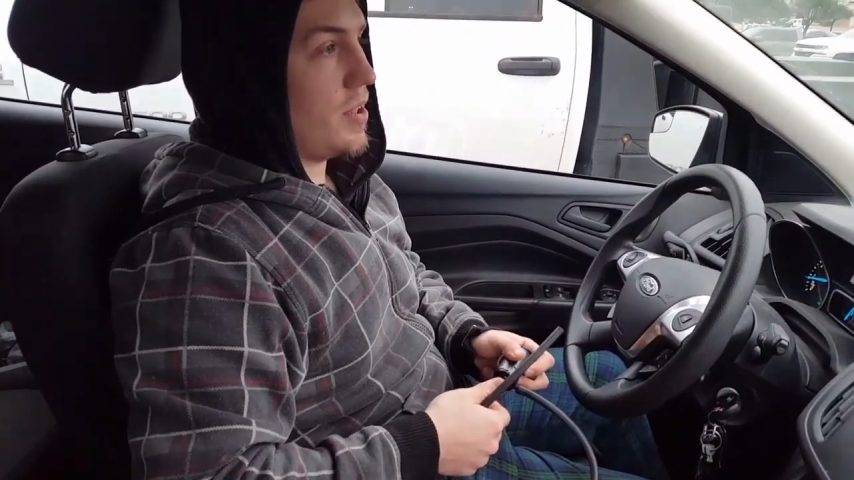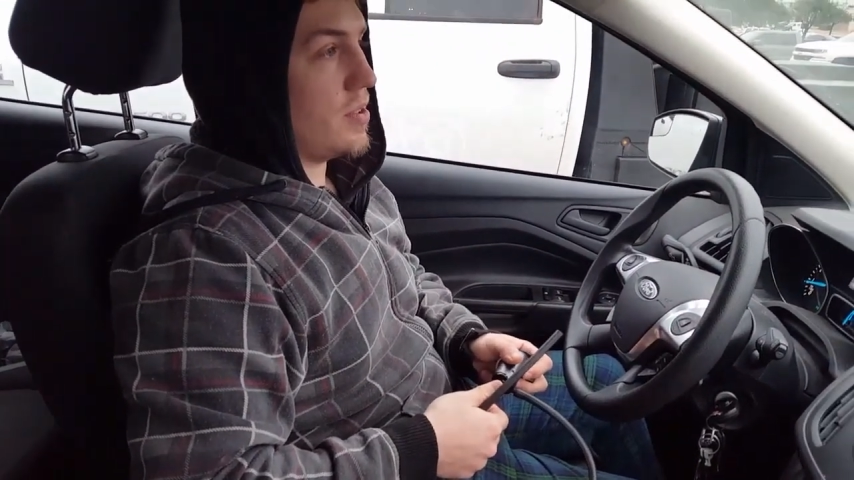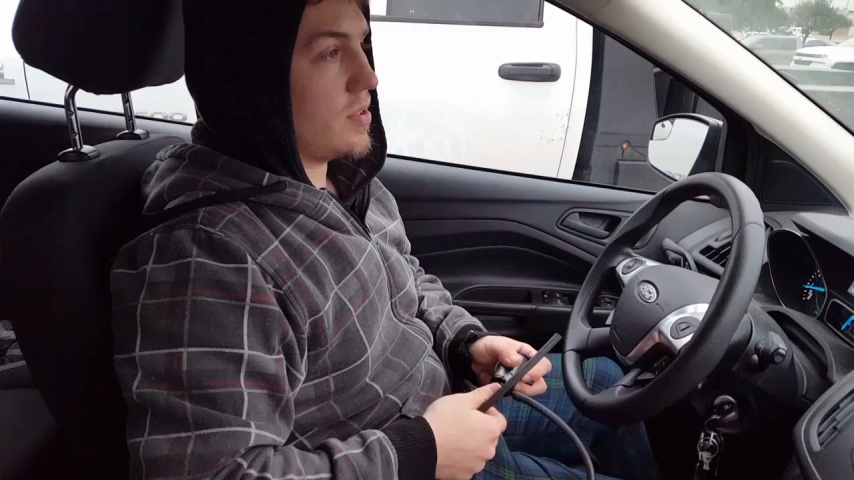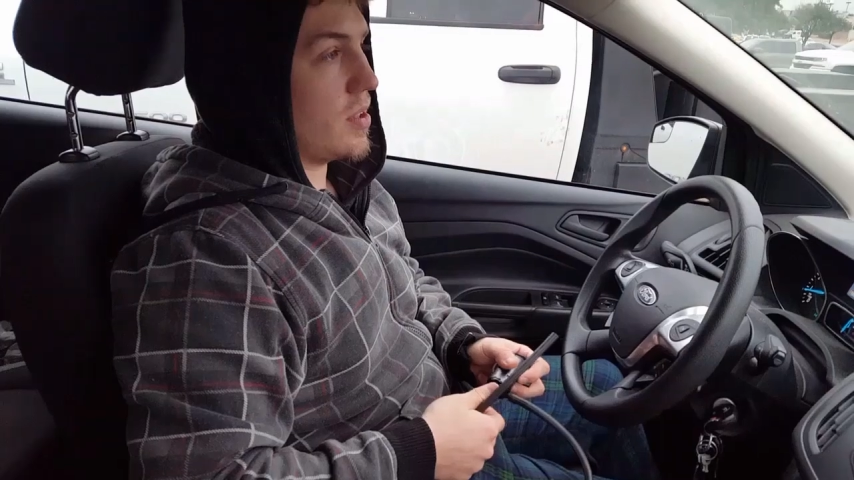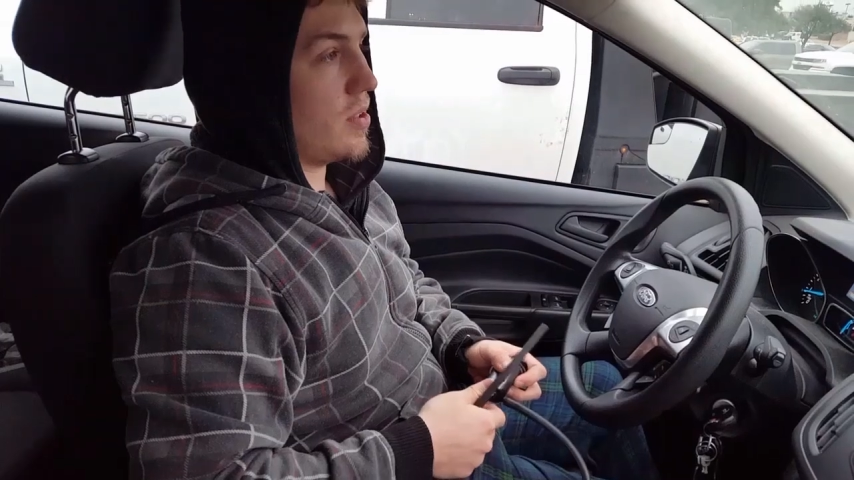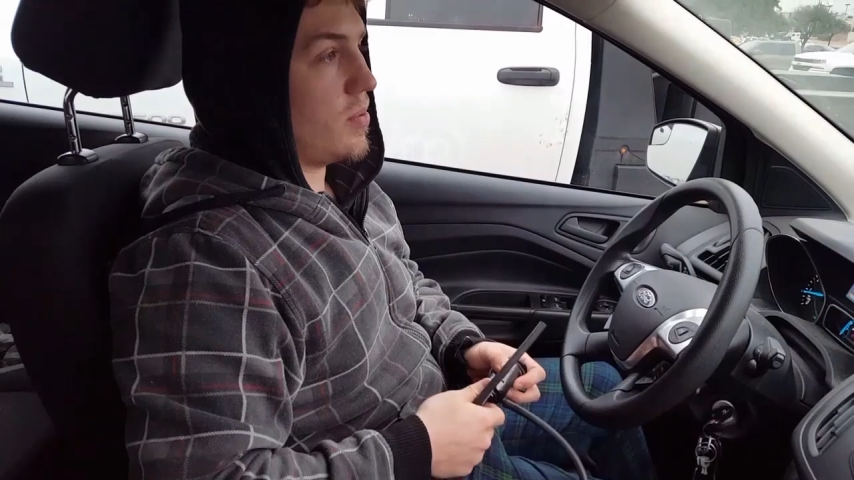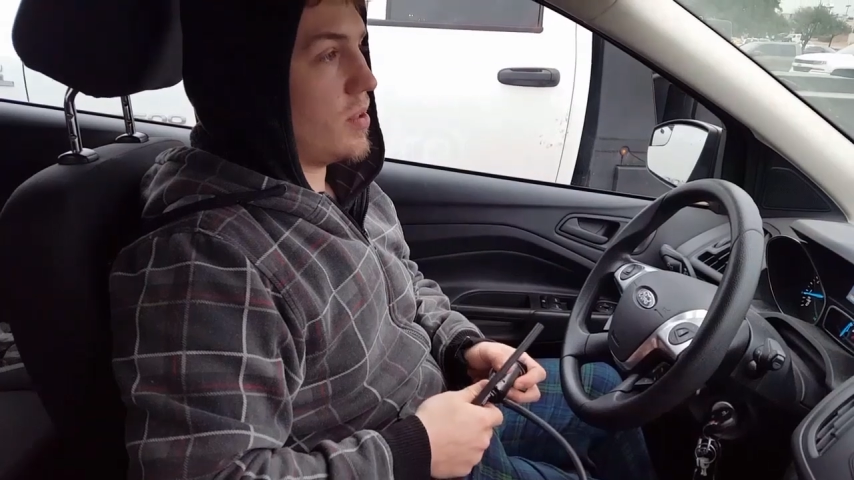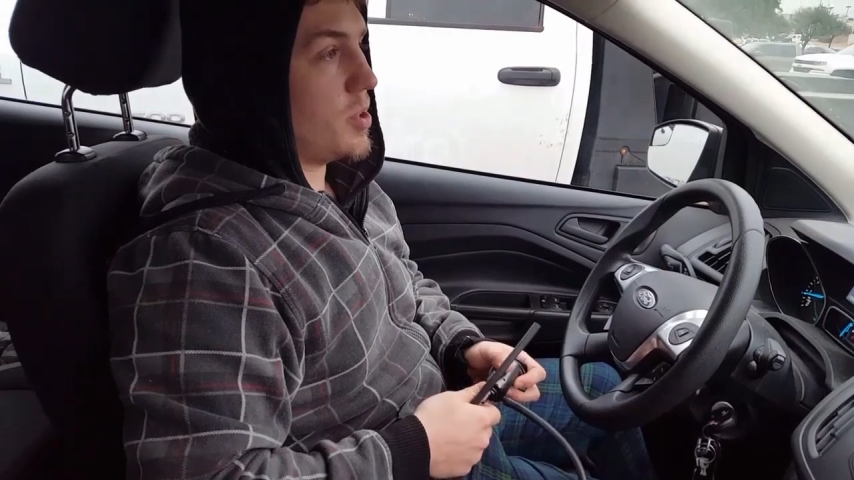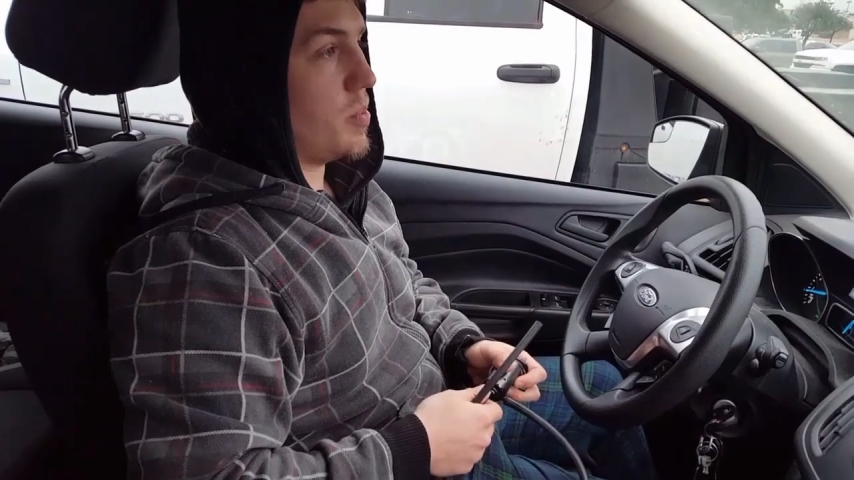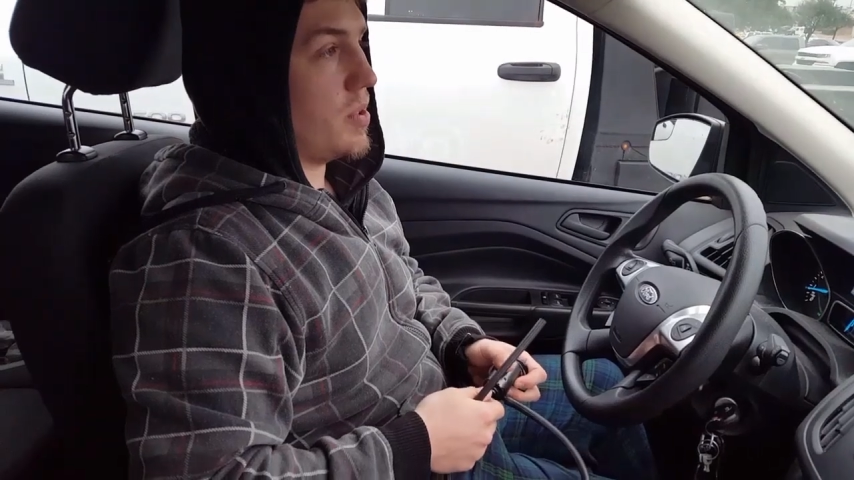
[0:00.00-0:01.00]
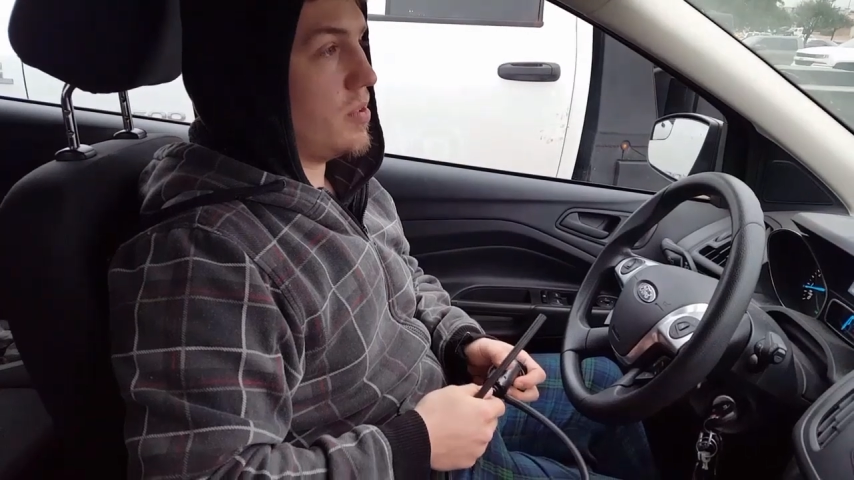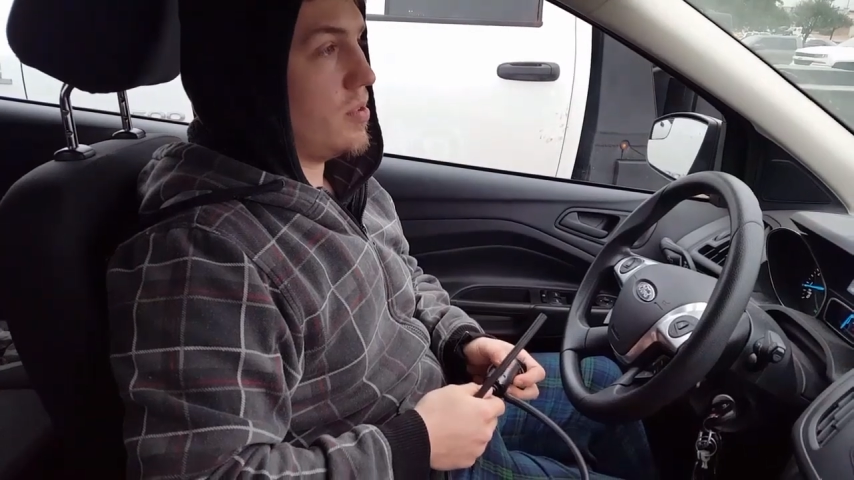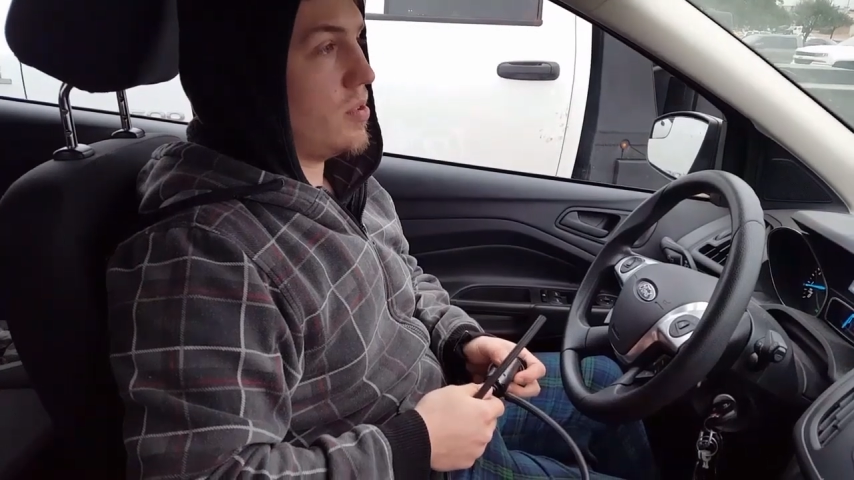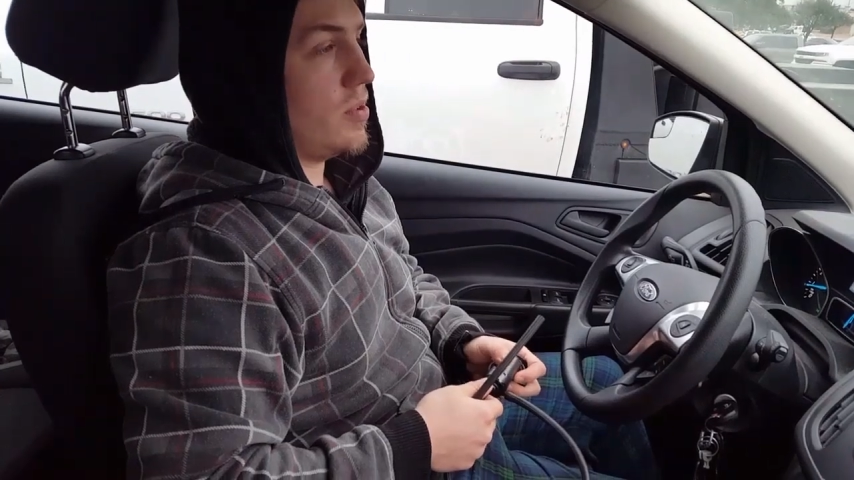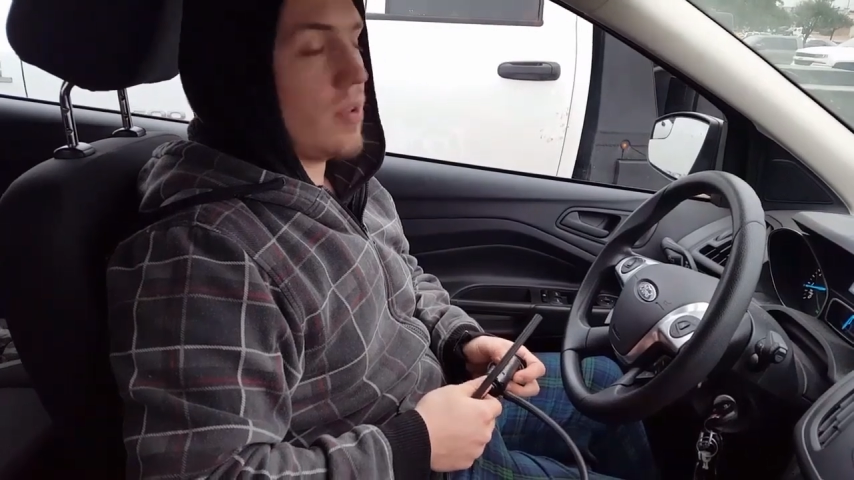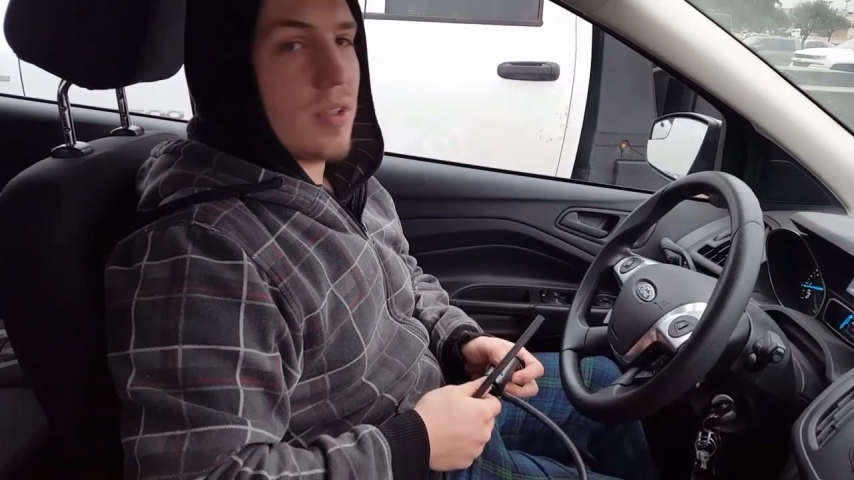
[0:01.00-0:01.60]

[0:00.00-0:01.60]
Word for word: because I don't want to spend two